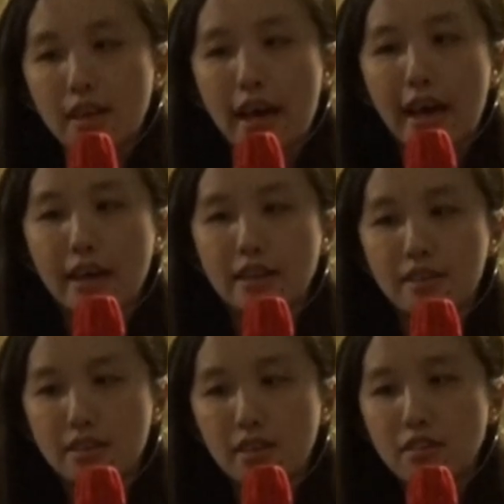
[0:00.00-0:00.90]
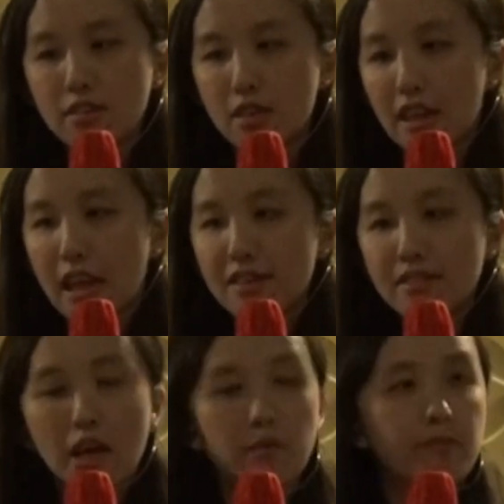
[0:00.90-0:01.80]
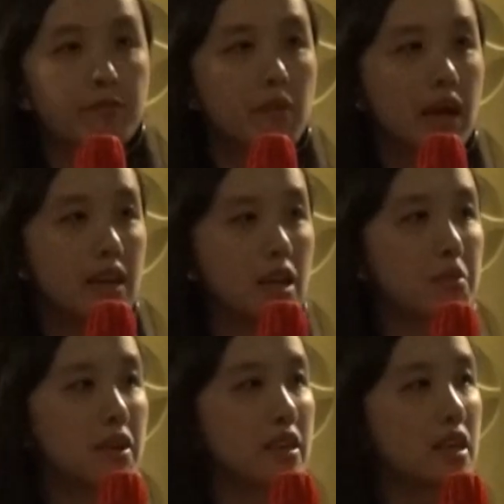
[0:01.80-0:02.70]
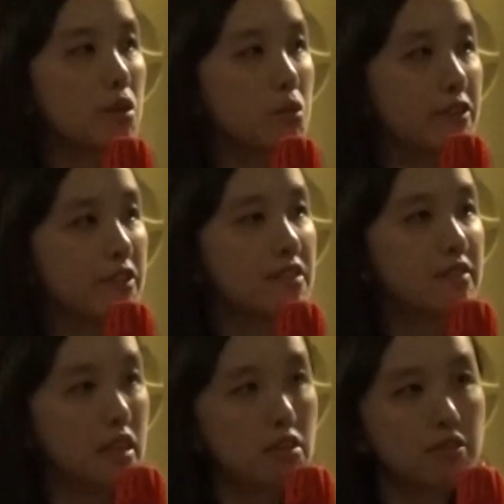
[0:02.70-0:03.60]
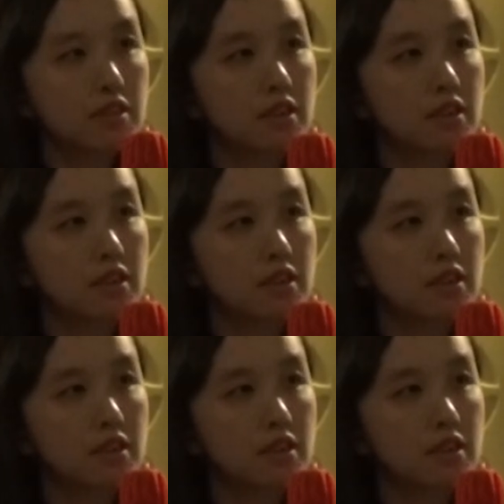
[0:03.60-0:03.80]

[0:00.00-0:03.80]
and this class I'm labeling it with seal.